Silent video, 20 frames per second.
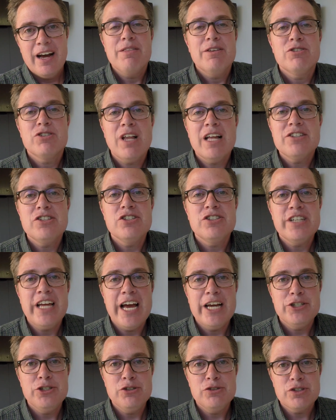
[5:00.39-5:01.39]
there's lots of
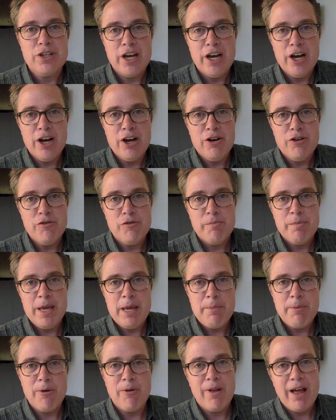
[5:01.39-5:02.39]
statues of
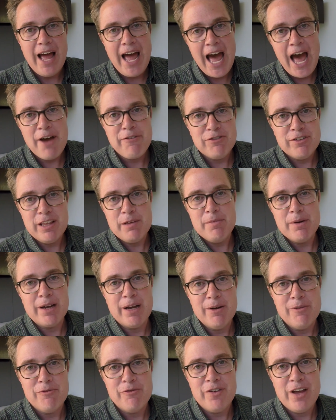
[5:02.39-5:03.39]
people after they
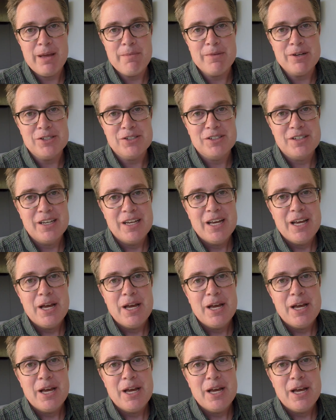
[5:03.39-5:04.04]
become famous,